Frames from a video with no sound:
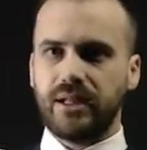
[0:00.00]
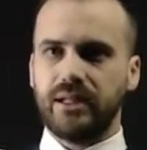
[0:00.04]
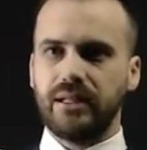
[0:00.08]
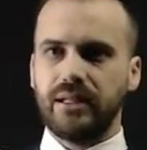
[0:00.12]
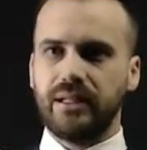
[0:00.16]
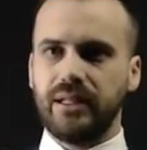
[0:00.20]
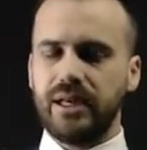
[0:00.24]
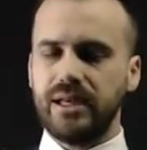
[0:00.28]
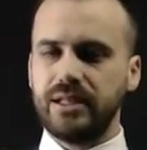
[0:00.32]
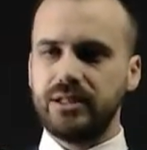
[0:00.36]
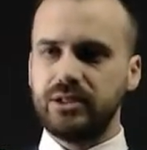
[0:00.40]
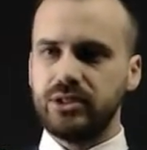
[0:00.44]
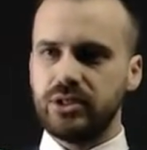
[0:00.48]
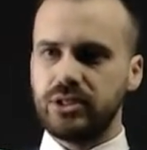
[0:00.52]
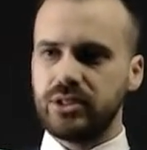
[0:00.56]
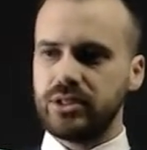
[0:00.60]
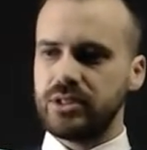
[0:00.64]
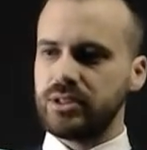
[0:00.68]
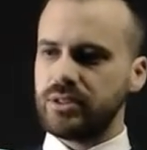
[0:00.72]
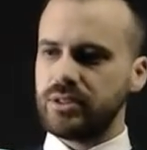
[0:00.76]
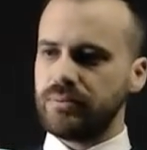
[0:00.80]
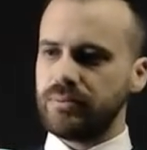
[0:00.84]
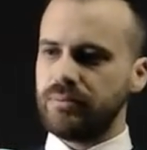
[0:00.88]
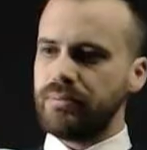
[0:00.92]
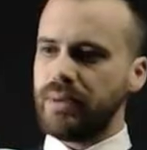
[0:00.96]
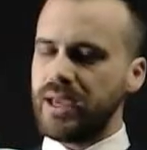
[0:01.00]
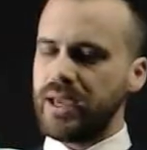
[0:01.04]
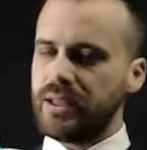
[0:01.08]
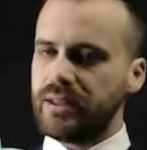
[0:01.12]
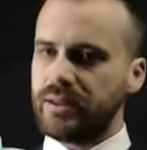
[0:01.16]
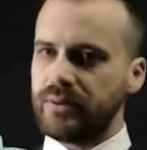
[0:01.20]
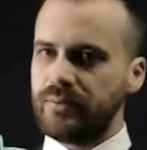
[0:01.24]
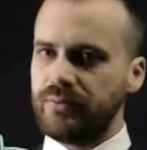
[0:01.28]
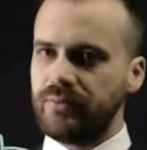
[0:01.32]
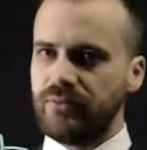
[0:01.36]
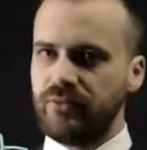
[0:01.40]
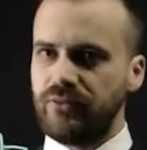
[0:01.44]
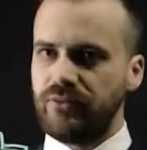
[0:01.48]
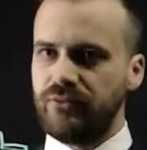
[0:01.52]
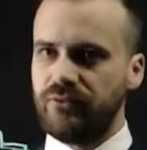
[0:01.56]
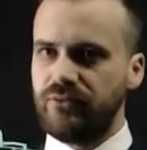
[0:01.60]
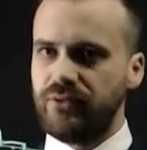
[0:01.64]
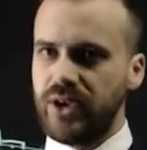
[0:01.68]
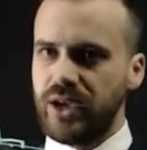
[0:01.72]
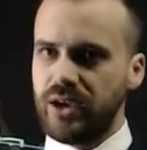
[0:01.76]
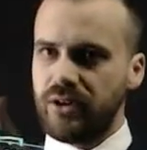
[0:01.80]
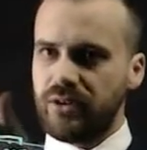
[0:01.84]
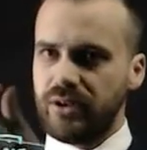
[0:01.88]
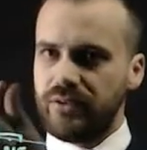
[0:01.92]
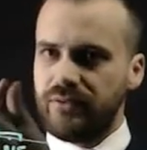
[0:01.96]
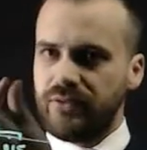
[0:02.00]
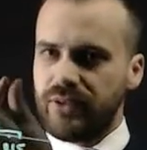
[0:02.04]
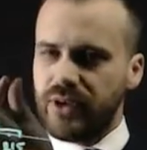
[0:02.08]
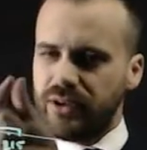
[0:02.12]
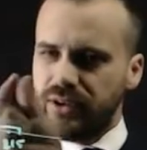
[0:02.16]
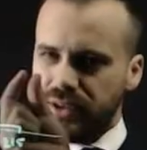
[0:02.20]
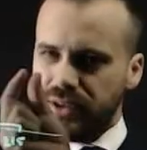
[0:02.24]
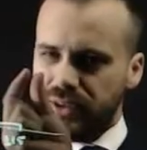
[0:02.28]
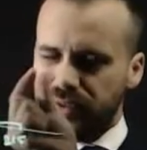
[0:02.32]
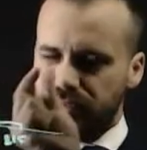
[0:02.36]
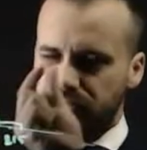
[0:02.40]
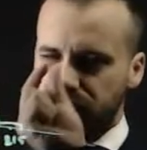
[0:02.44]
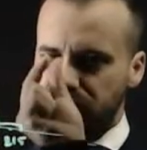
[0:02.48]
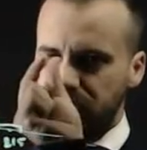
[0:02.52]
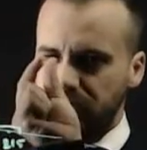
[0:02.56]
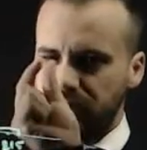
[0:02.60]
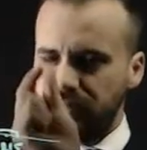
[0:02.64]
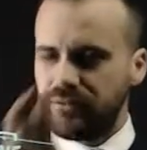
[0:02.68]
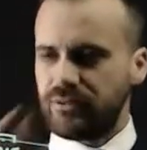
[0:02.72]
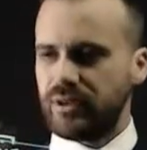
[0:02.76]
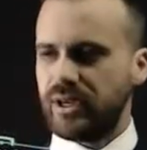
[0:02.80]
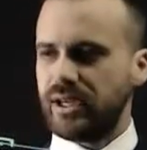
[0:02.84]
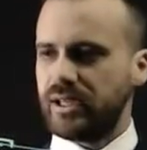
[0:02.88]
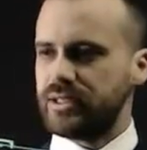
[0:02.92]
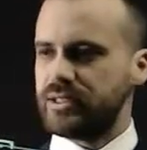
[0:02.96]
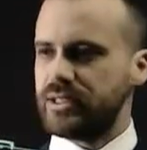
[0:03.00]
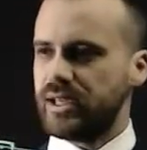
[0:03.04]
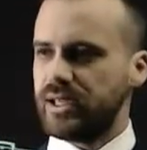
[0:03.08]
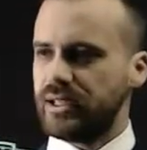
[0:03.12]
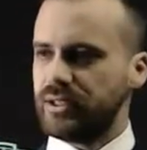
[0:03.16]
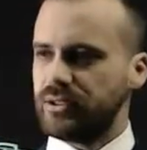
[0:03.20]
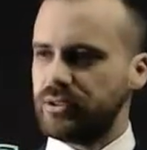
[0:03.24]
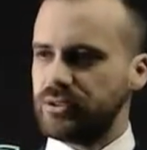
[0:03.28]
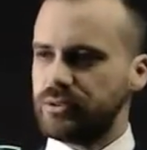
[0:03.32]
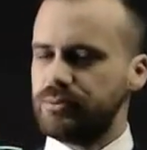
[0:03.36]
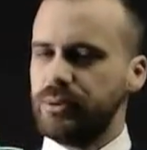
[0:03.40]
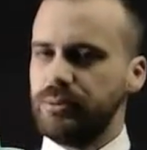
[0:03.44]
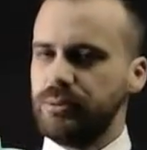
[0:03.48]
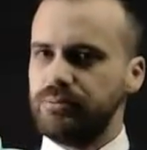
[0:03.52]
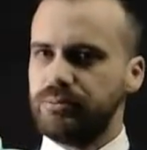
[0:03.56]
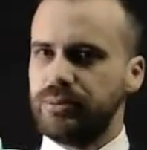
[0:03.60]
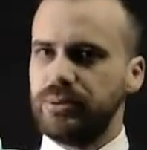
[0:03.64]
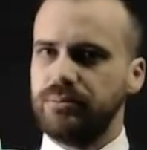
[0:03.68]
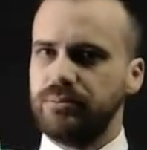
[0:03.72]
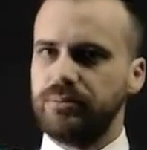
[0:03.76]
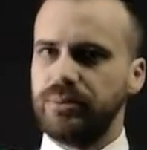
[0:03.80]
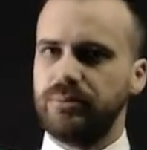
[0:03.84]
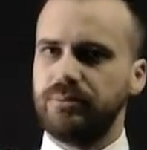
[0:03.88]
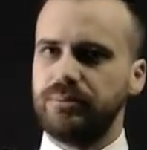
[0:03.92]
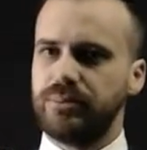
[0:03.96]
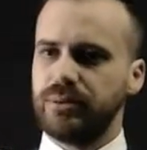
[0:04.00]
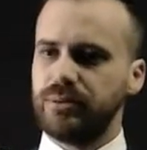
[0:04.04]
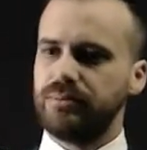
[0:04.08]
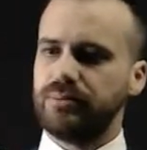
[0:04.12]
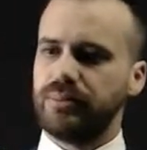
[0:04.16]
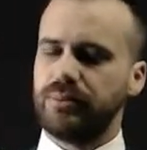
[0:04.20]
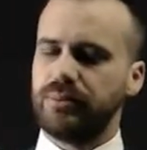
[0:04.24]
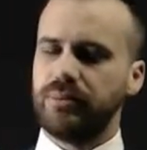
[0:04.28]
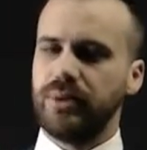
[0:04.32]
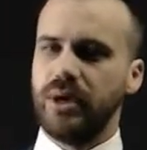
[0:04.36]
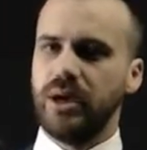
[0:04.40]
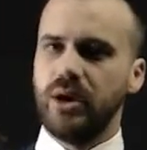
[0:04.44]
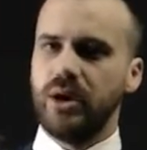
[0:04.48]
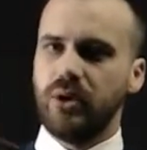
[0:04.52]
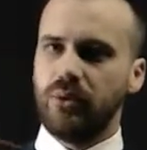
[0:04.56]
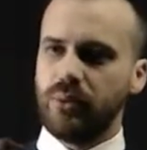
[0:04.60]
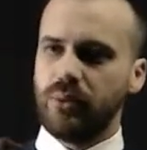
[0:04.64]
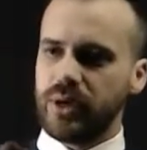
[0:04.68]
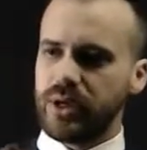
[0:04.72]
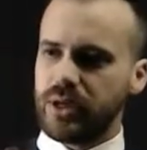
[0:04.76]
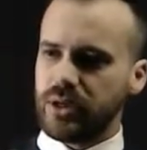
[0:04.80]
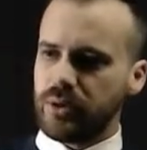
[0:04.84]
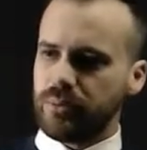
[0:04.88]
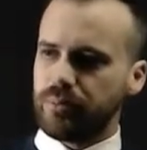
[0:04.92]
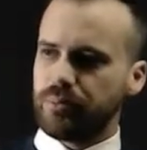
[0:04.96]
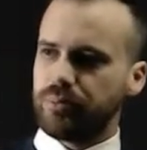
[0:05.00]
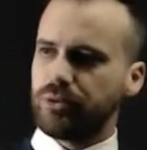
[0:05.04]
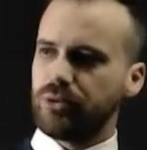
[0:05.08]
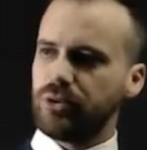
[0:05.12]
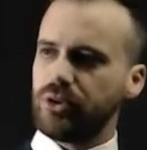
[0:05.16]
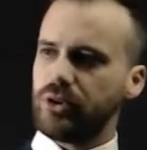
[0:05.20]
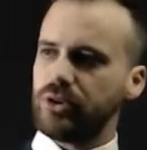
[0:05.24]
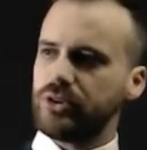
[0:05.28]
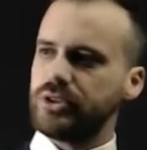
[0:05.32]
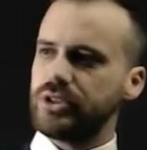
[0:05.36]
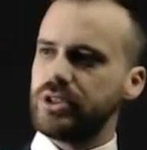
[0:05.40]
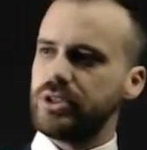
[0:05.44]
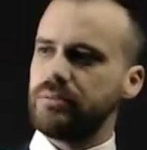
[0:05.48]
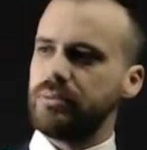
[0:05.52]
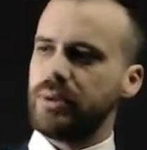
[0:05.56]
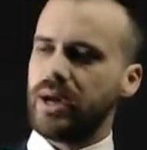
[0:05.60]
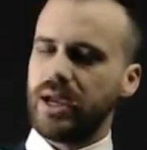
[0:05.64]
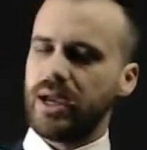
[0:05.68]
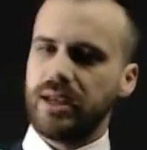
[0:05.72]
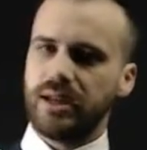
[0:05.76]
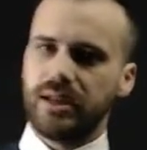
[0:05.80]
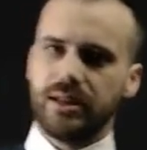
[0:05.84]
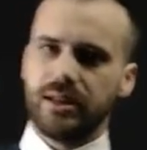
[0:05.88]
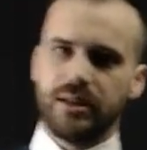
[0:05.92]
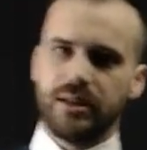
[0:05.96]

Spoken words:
let's make them very, very thin rectangles. Boop, boop, boop, boop, boop. We could approximate